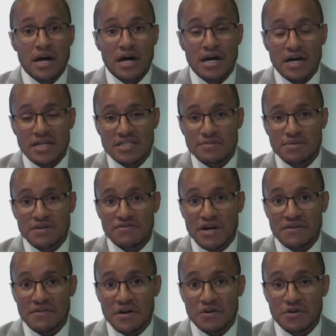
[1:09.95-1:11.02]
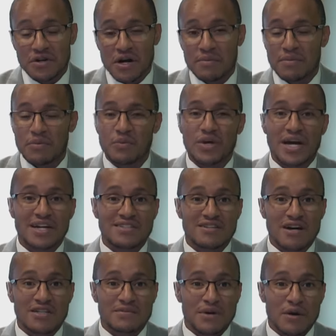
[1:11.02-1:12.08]
uh, S&P 500 up, and we kind of
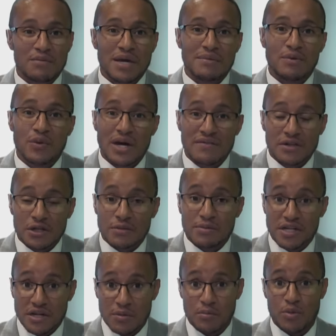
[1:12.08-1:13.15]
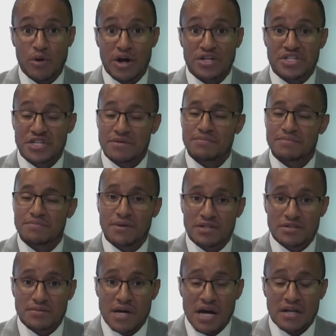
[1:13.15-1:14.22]
talked about maybe we have a little bit of compression and maybe
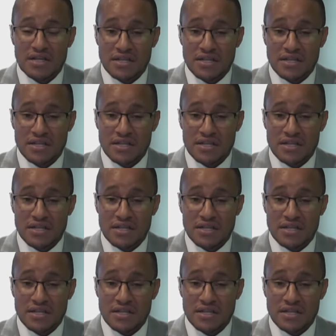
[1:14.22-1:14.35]
some